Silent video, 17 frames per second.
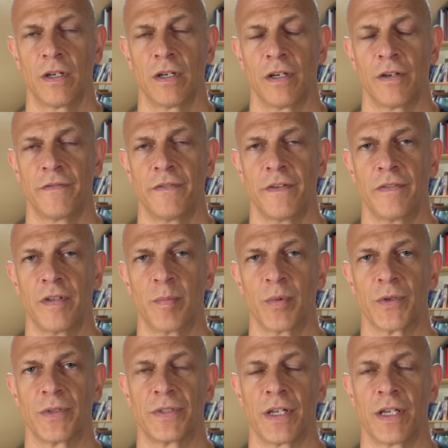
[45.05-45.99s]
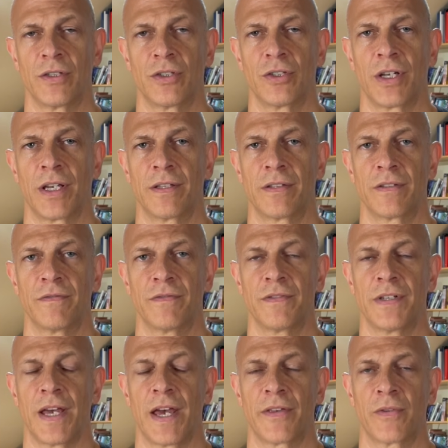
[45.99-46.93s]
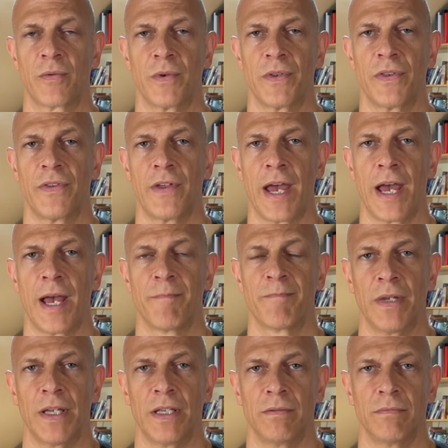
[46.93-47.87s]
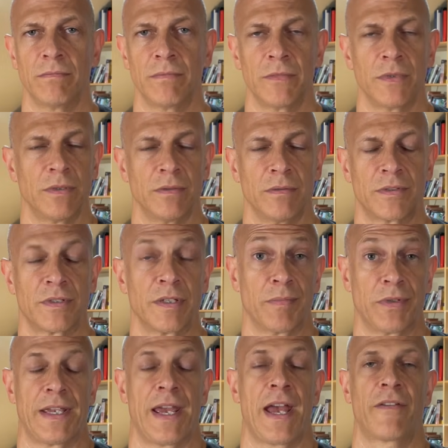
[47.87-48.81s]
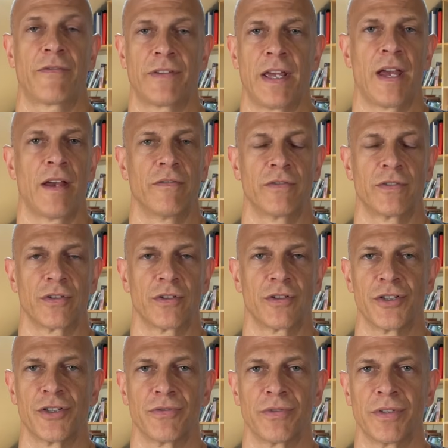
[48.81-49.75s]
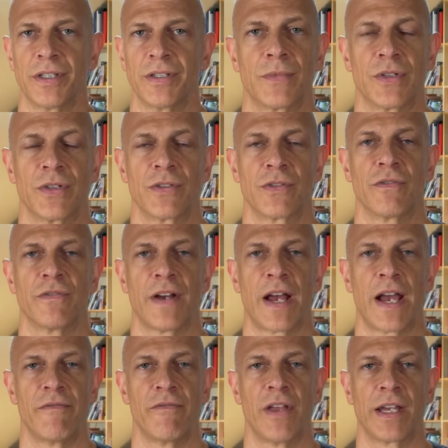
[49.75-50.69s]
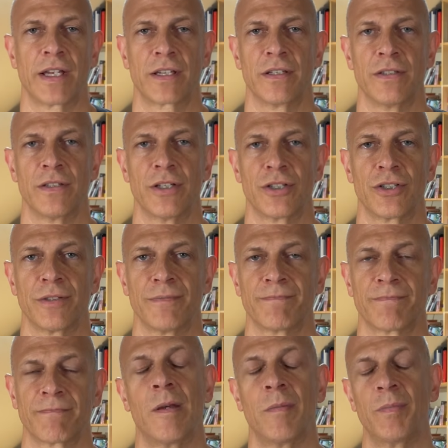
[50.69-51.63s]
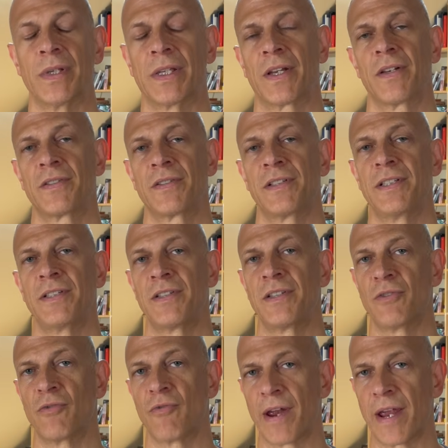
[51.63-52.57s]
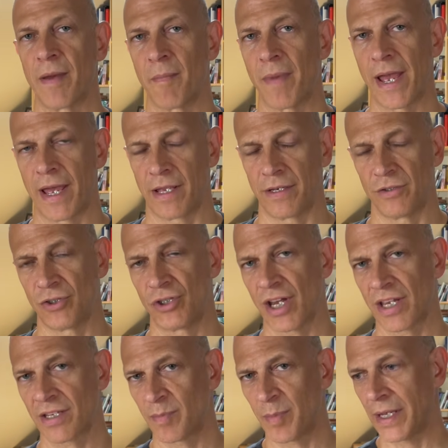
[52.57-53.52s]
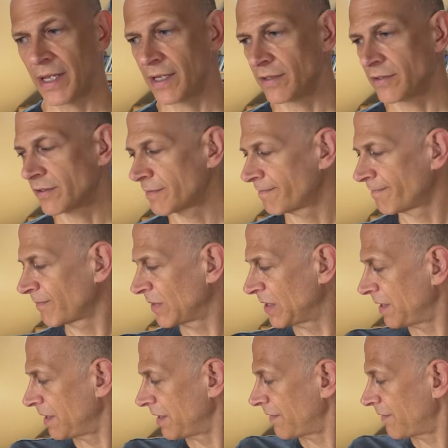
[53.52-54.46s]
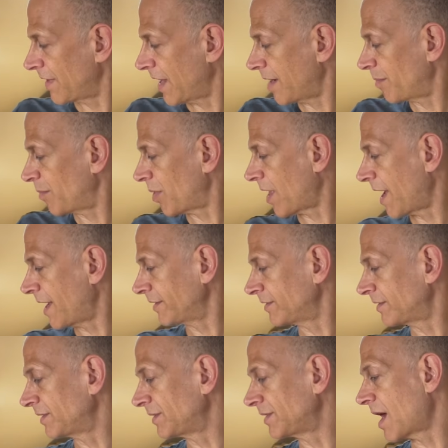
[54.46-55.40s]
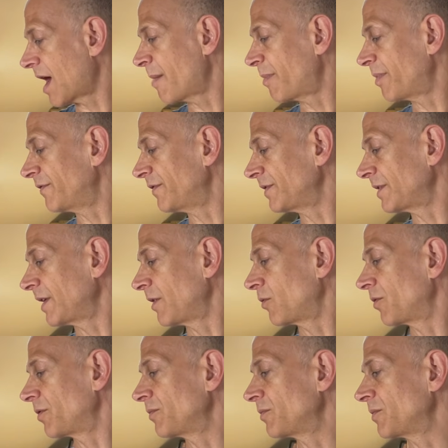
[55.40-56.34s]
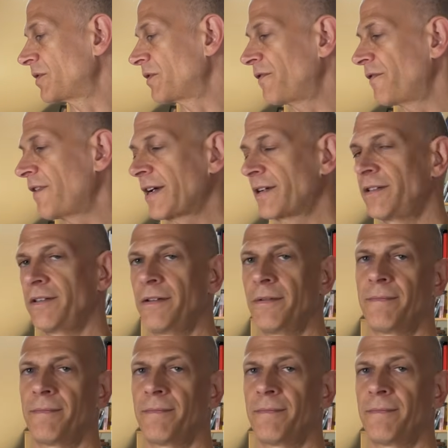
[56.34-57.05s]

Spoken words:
50% chance of death with that, and you simply have to have surgery to survive that condition. Because Lindsey Graham had chest pains, that implies the top of his aorta was affected.